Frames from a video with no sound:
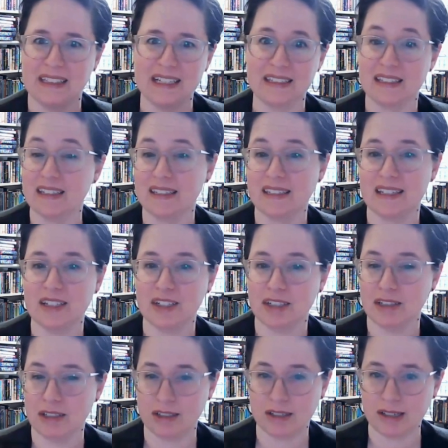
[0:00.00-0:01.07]
lessons that she
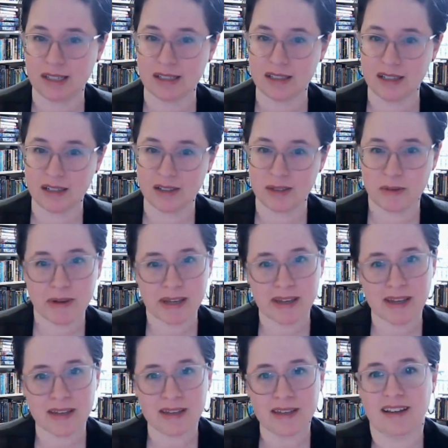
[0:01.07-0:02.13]
learns along the
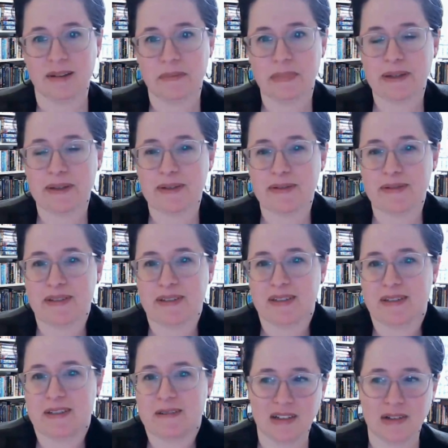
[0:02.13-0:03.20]
way
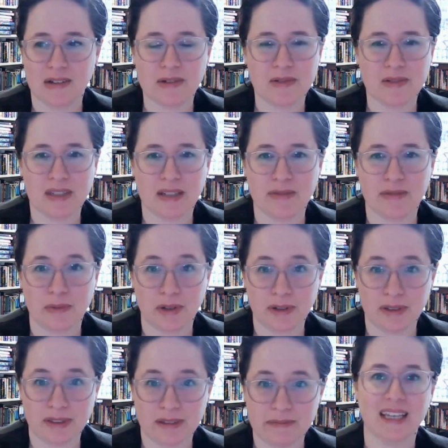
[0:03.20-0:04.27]
about her own
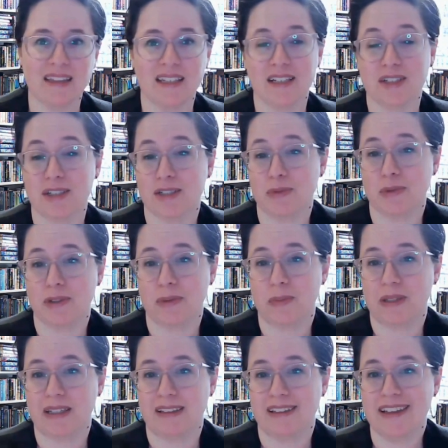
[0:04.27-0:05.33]
self-worth and that she's worth
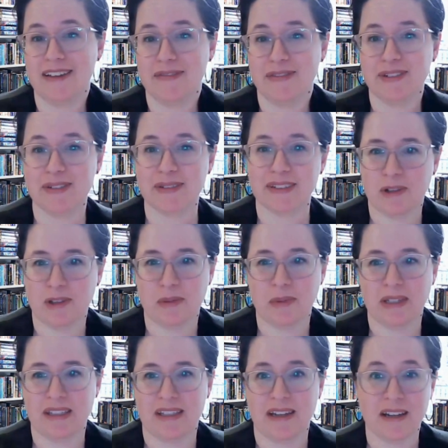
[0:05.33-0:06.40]
being loved, worth
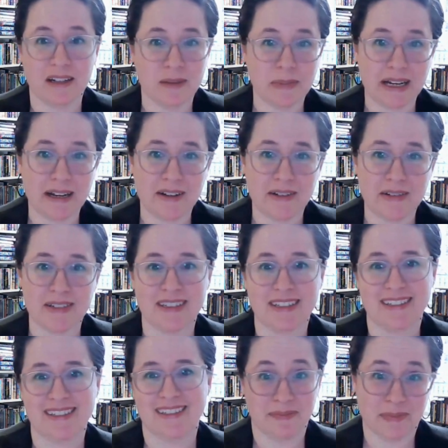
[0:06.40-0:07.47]
being cared about,
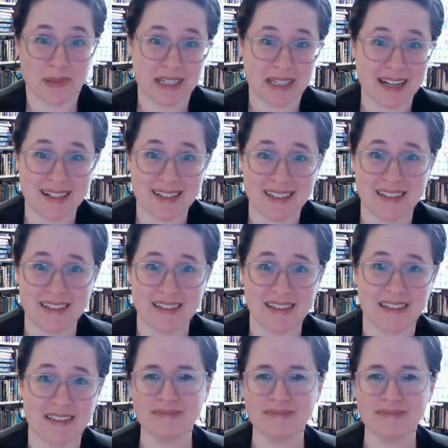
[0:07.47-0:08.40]
protected.